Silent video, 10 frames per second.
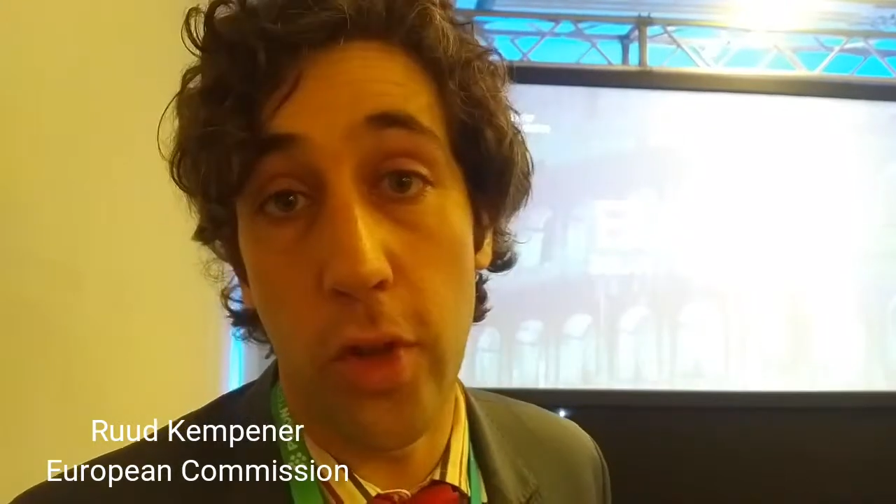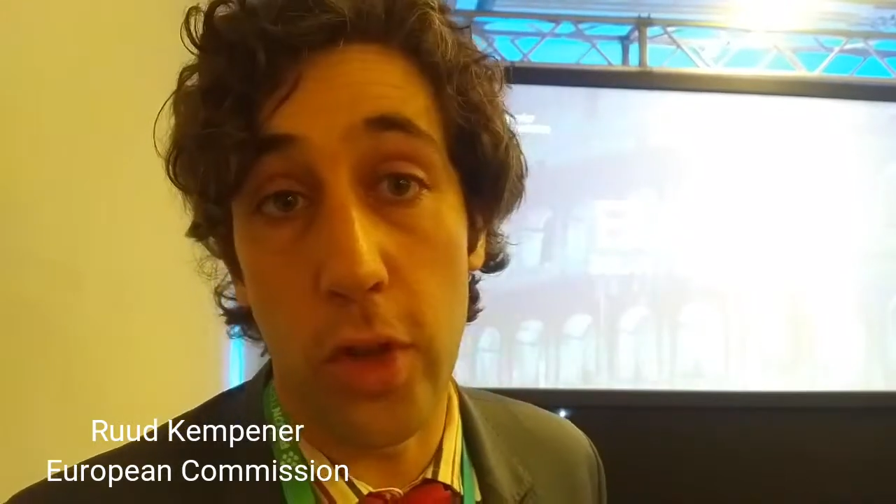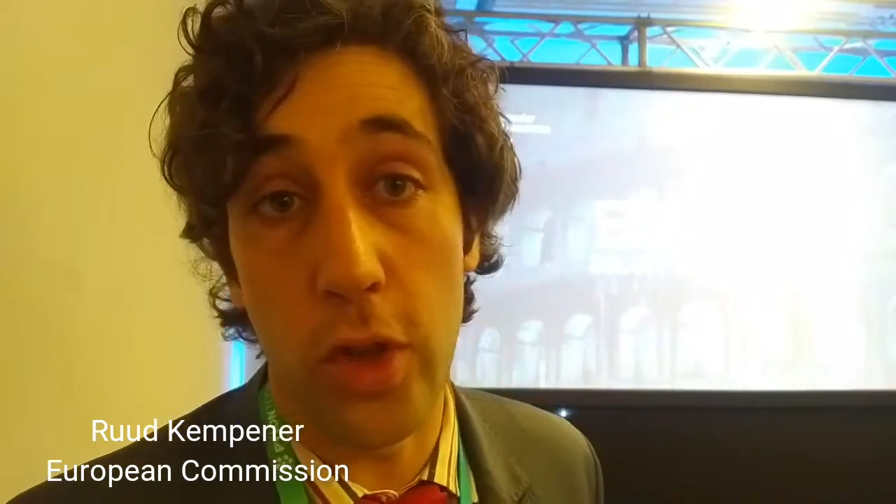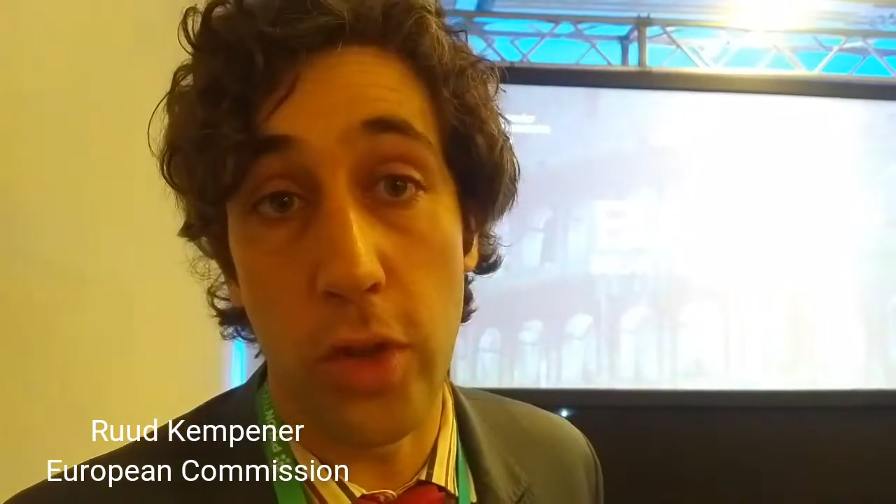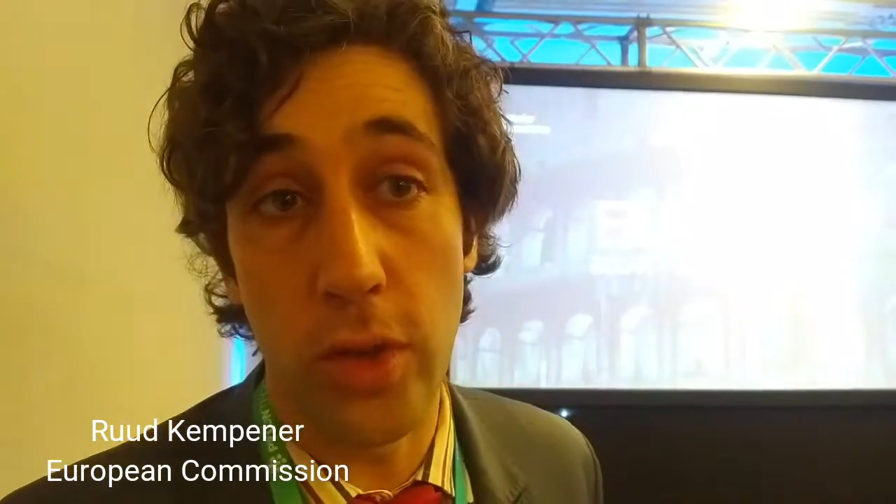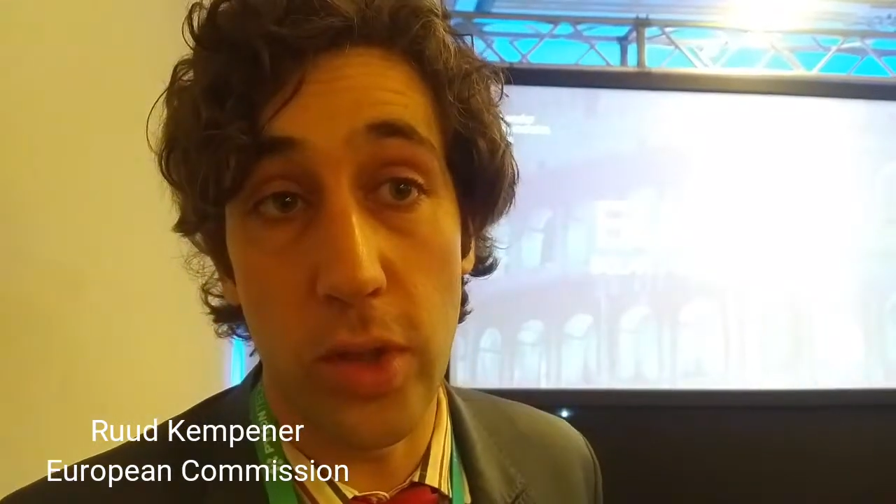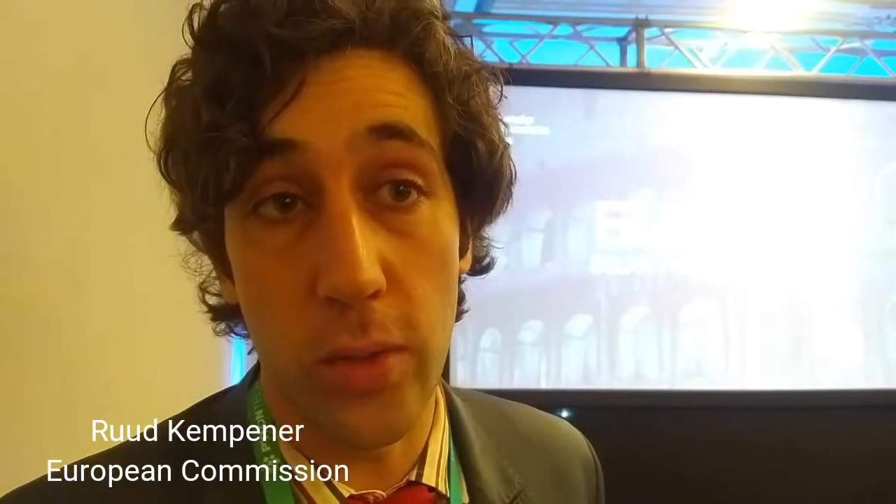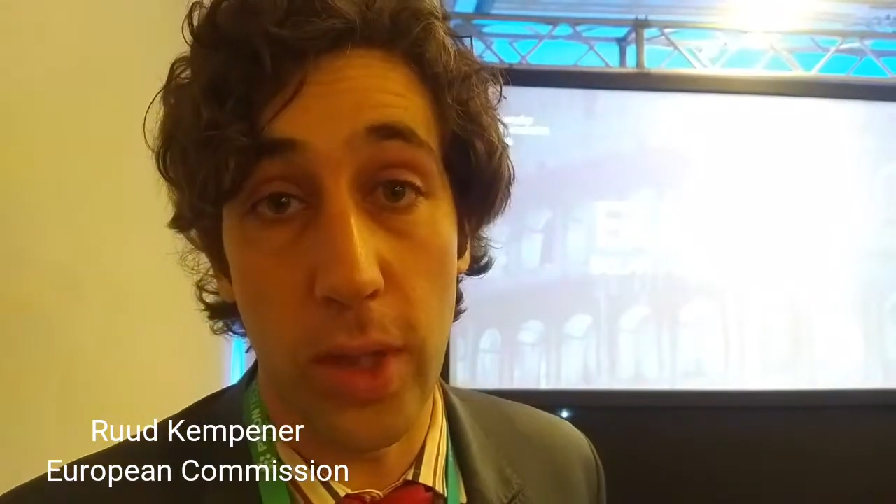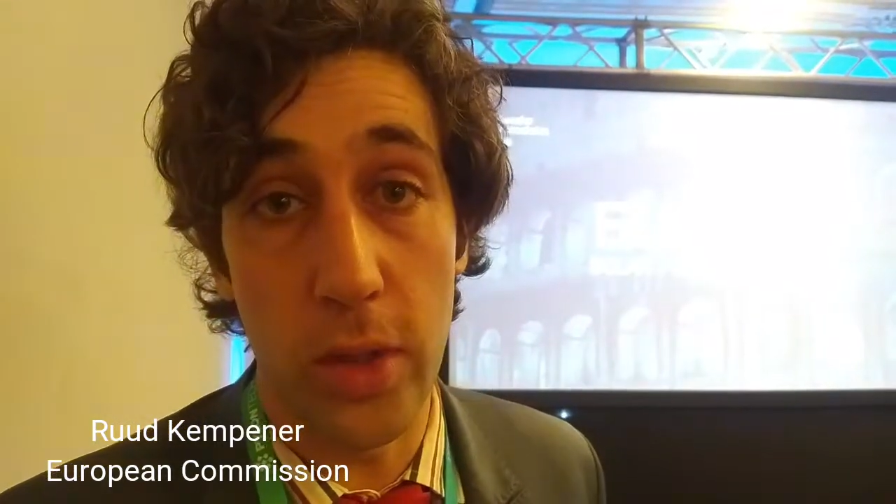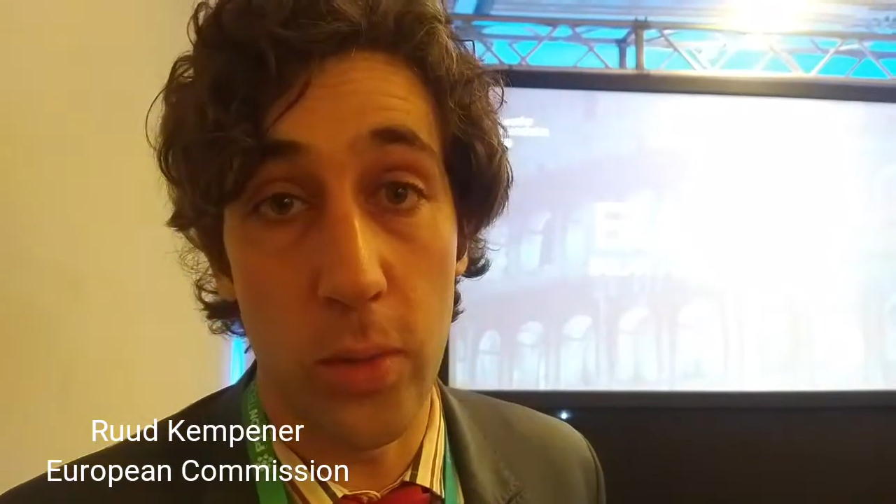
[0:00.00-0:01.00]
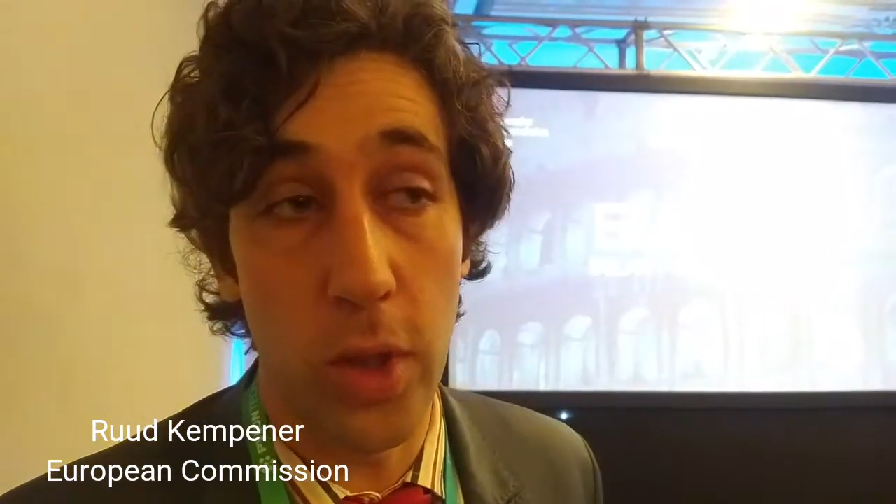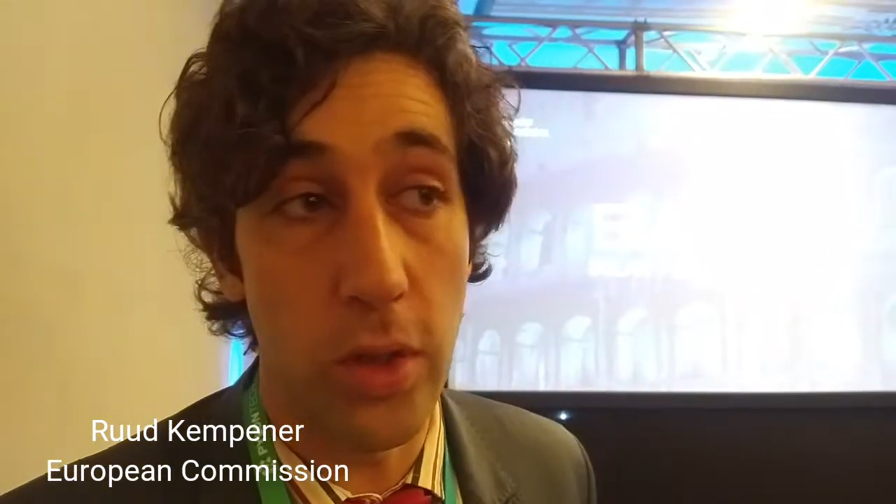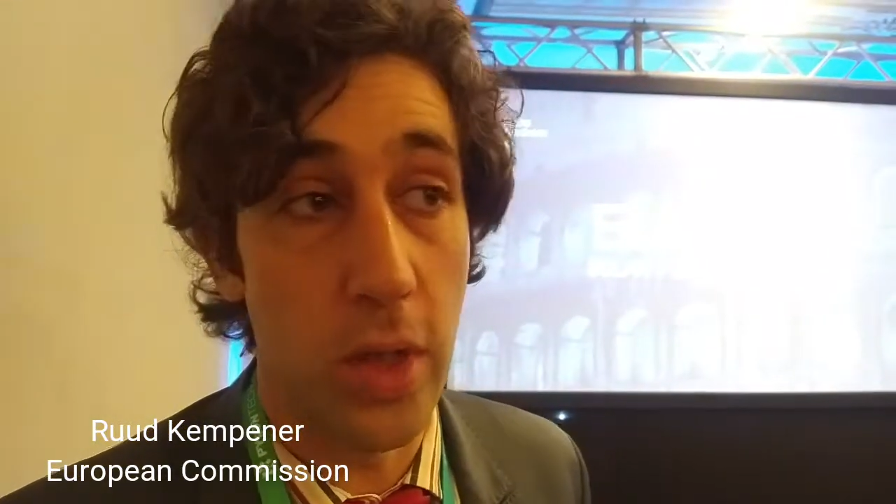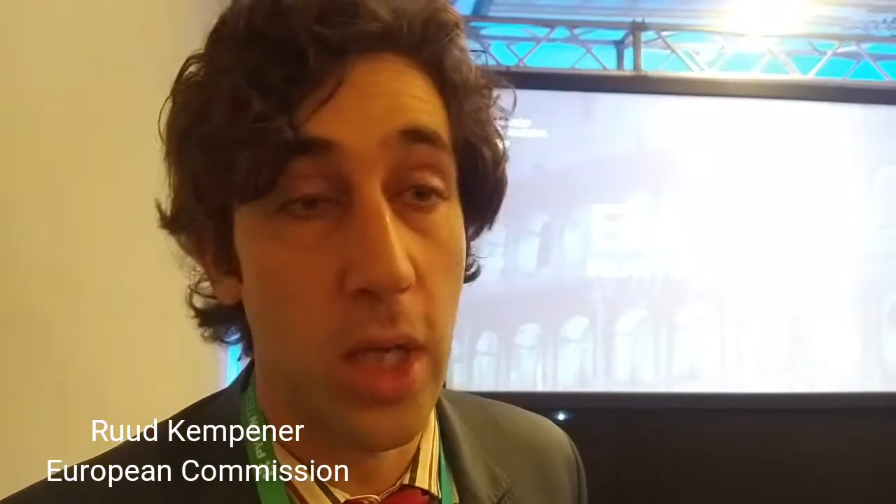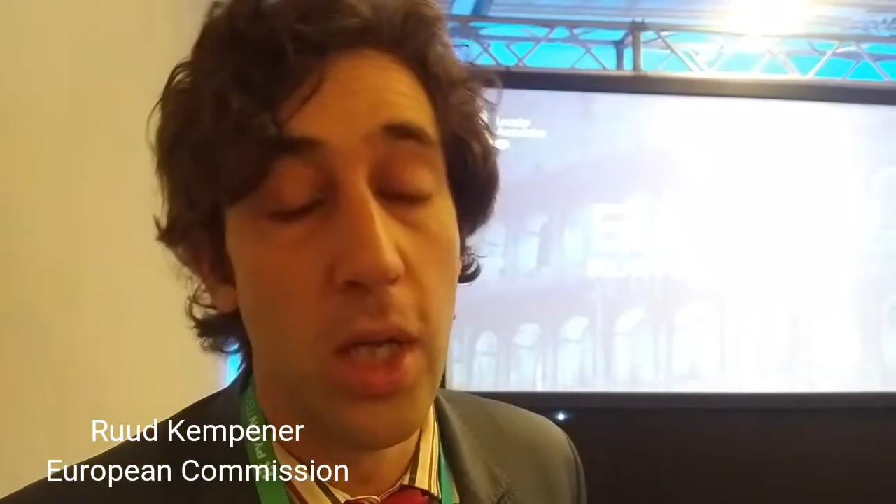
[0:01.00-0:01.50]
third countries around the world.